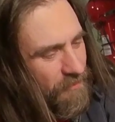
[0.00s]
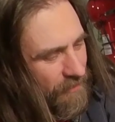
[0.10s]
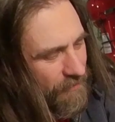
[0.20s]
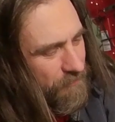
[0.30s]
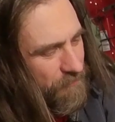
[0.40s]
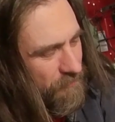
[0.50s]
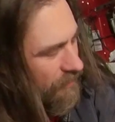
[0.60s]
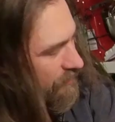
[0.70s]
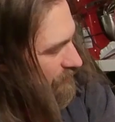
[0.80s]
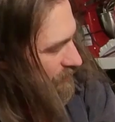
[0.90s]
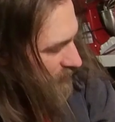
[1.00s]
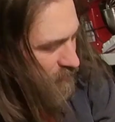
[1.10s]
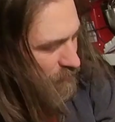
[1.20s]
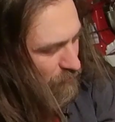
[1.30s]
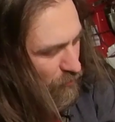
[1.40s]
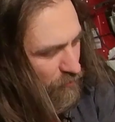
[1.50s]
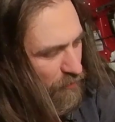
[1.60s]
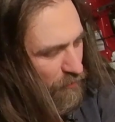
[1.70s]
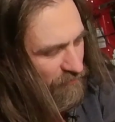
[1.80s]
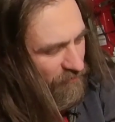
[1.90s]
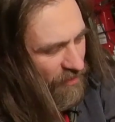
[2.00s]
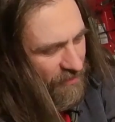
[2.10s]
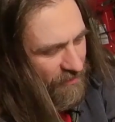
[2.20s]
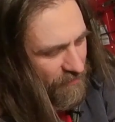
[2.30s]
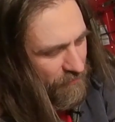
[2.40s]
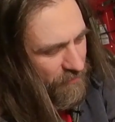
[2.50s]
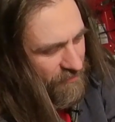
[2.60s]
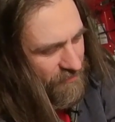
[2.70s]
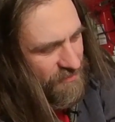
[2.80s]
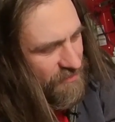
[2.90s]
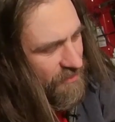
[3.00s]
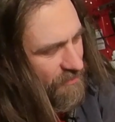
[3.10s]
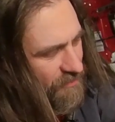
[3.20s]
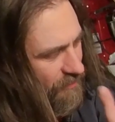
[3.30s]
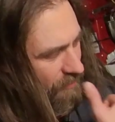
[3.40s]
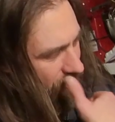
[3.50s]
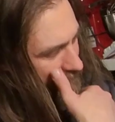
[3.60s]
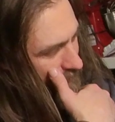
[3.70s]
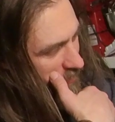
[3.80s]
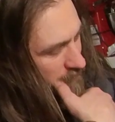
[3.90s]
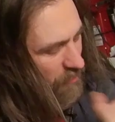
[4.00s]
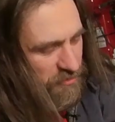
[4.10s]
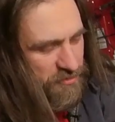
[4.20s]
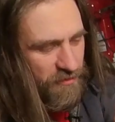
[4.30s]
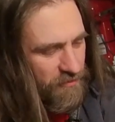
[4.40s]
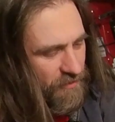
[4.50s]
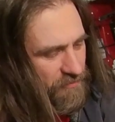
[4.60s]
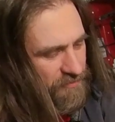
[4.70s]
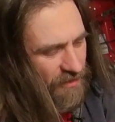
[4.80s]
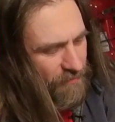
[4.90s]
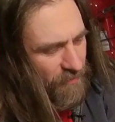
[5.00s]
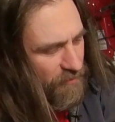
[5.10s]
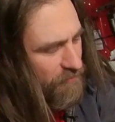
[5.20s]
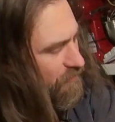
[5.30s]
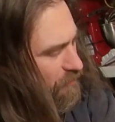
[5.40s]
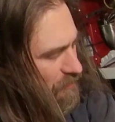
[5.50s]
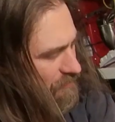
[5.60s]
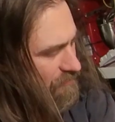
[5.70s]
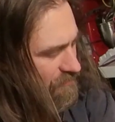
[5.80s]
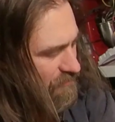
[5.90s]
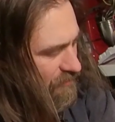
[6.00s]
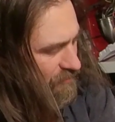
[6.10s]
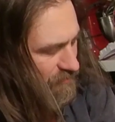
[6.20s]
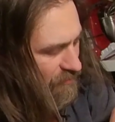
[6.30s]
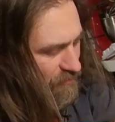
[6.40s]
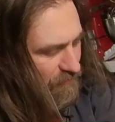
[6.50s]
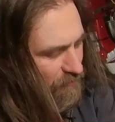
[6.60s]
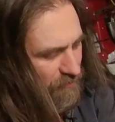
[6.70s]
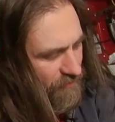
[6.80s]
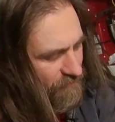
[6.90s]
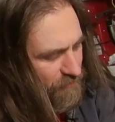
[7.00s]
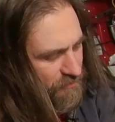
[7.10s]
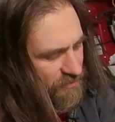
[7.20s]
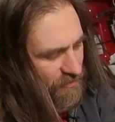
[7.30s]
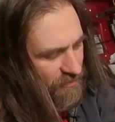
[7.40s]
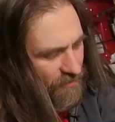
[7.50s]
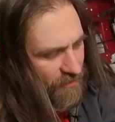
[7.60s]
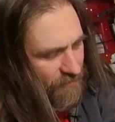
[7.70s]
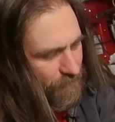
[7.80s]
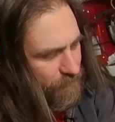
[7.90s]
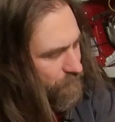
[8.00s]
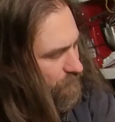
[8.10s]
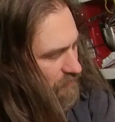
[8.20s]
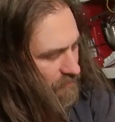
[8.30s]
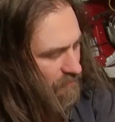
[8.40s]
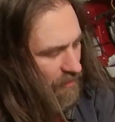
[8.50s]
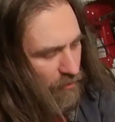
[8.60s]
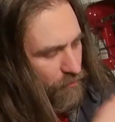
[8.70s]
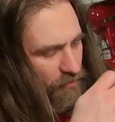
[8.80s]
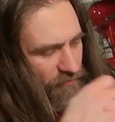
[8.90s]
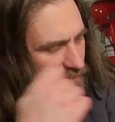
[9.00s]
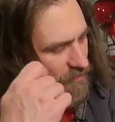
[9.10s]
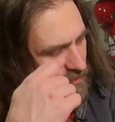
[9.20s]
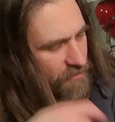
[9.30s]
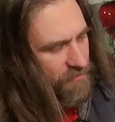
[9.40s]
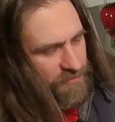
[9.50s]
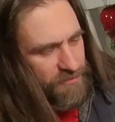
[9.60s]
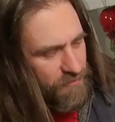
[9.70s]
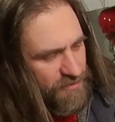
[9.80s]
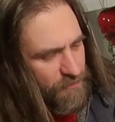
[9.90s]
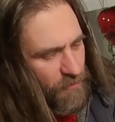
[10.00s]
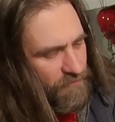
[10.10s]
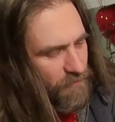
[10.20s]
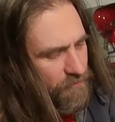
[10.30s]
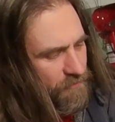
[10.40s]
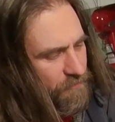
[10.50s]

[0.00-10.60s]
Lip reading: yeah. And when we were flying it, you didn't see, and I'm not sure the other time that you flew it, and that you flew it, if you saw the output from the goggles to a smartphone.